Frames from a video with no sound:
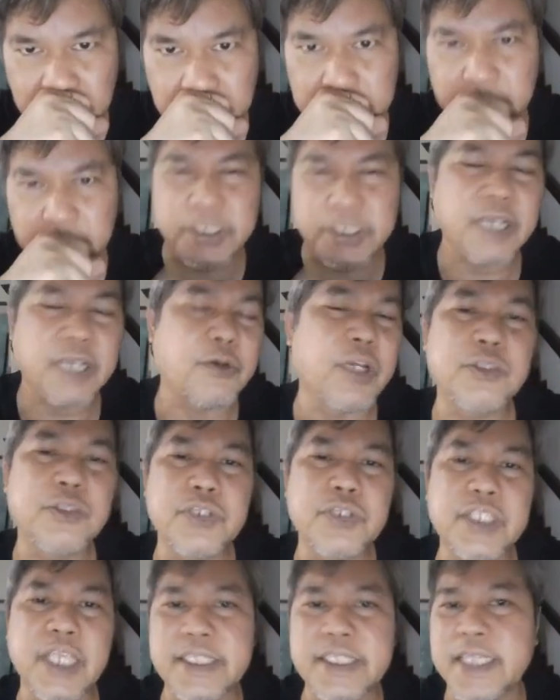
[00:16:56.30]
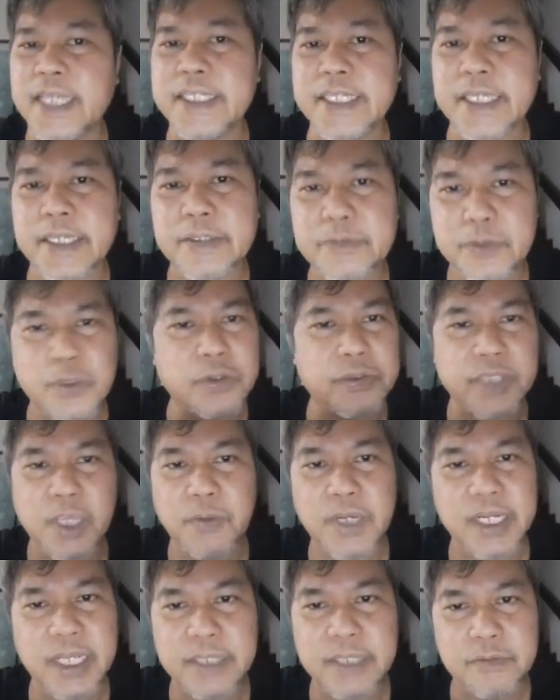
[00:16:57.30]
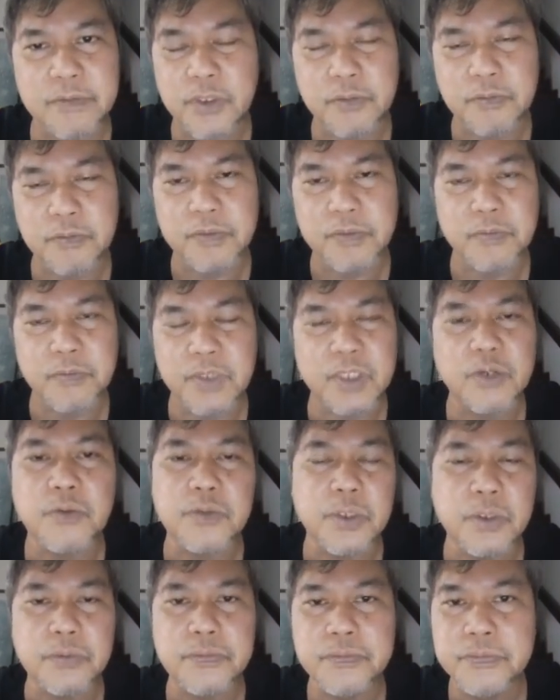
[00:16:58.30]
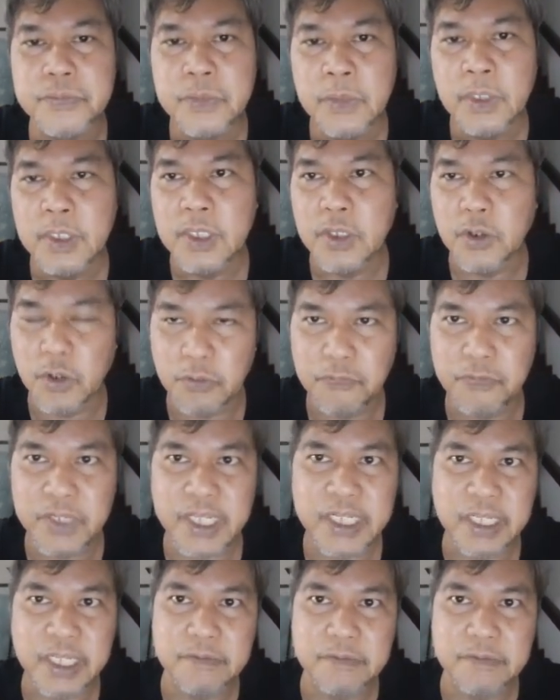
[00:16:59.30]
or they're going to start charging. So that one, we don't know. Hopefully they